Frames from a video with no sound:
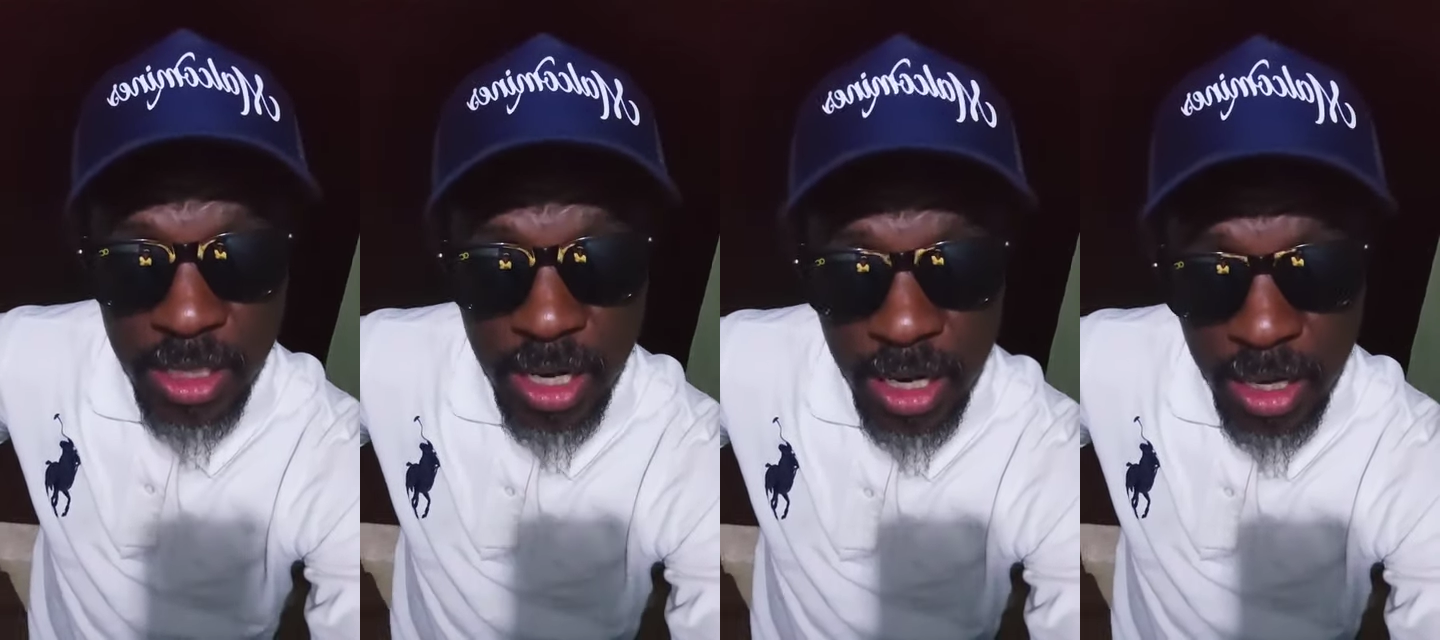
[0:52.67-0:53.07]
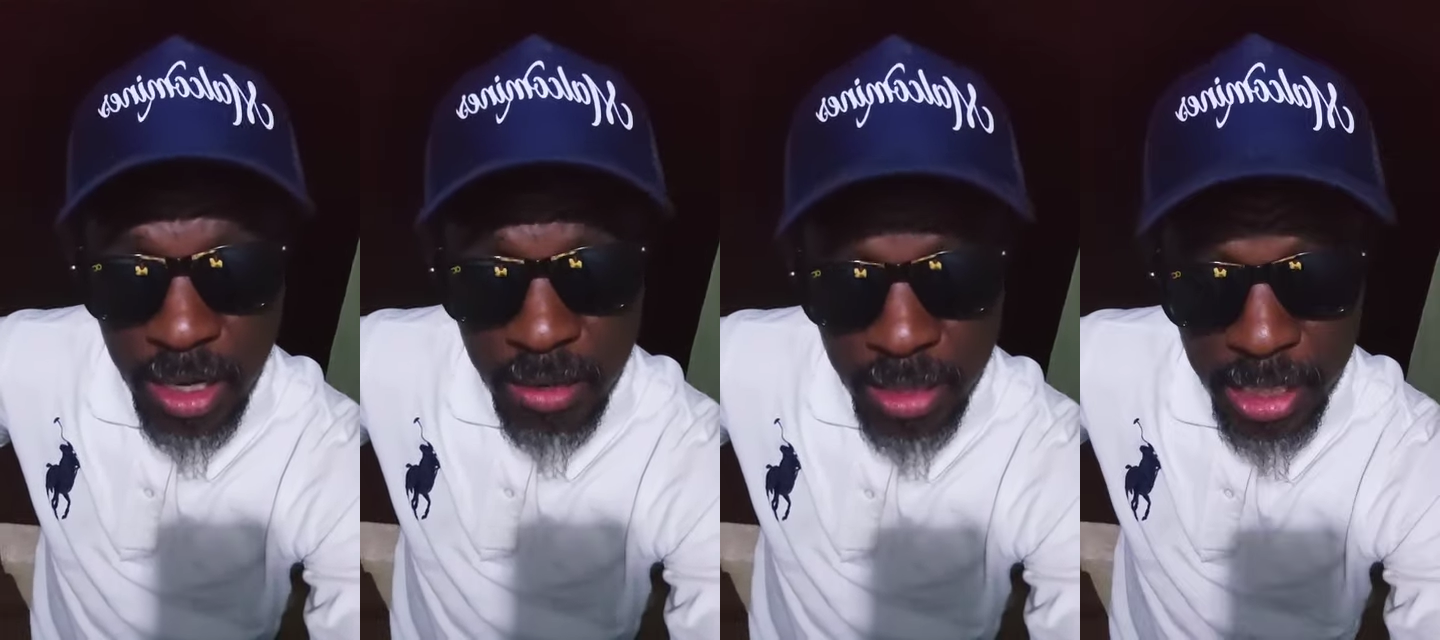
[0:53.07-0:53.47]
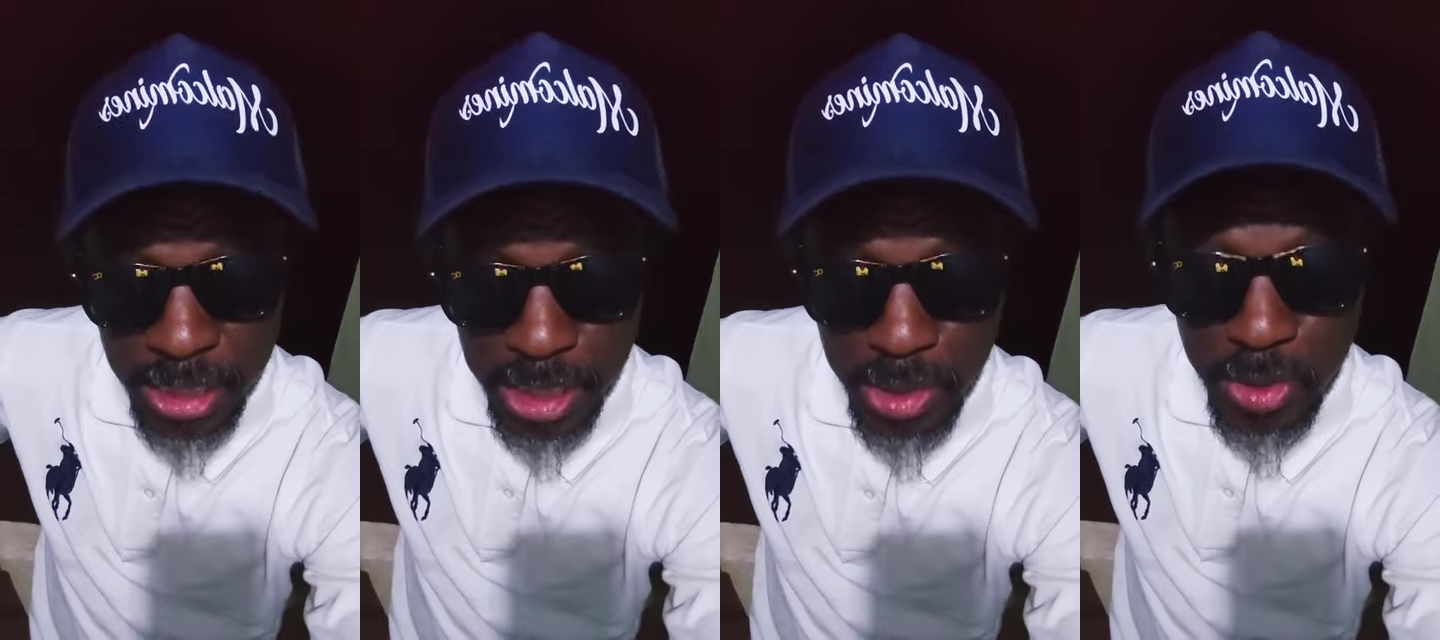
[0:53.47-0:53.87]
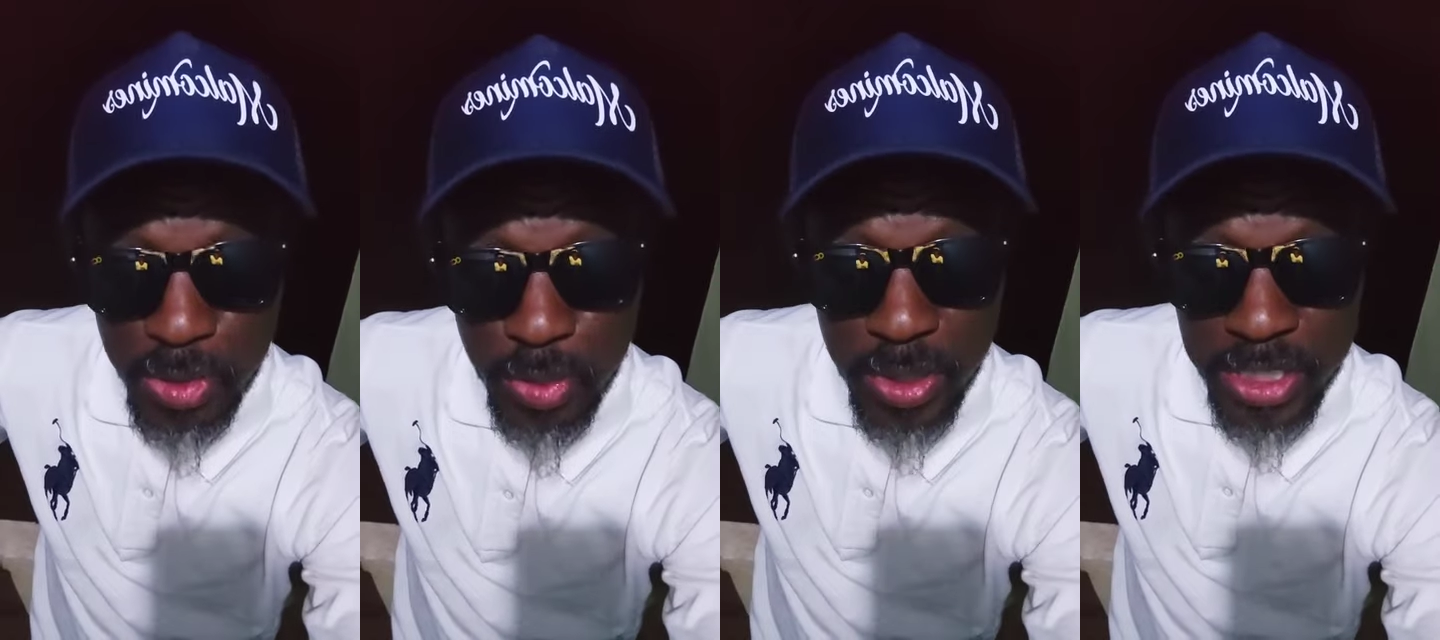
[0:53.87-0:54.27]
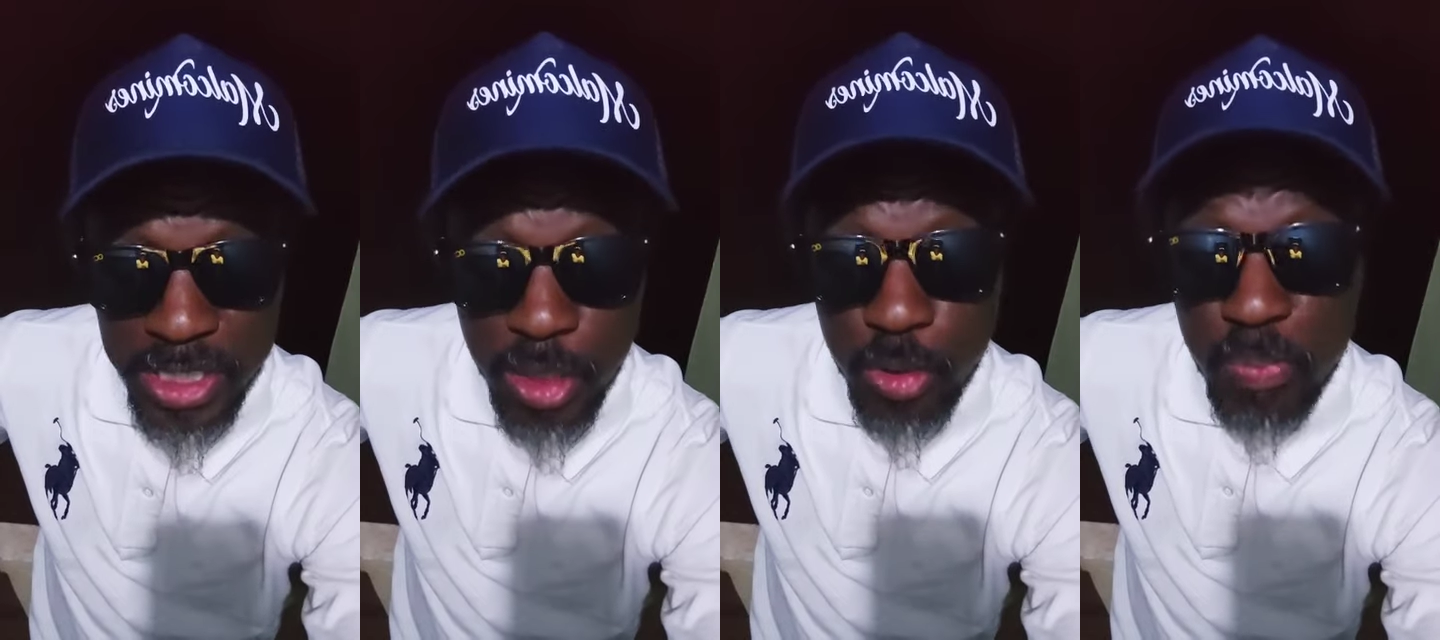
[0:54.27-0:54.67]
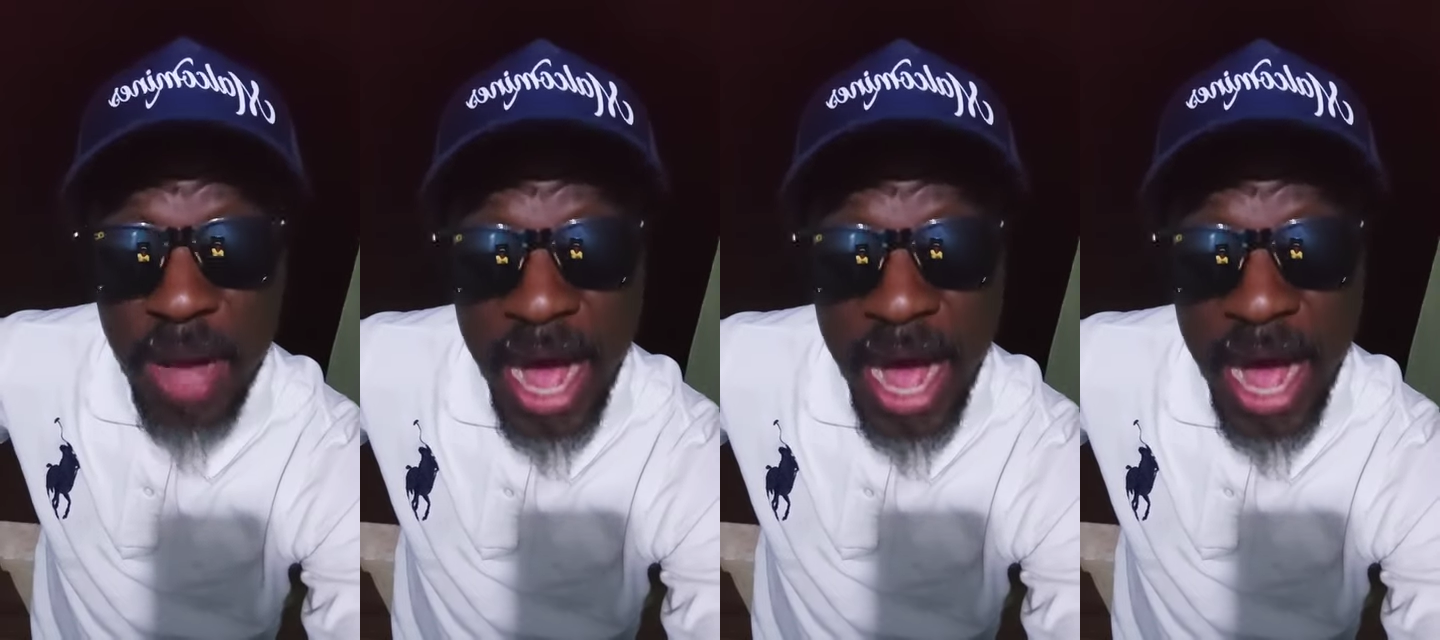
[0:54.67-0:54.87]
that I should do what is called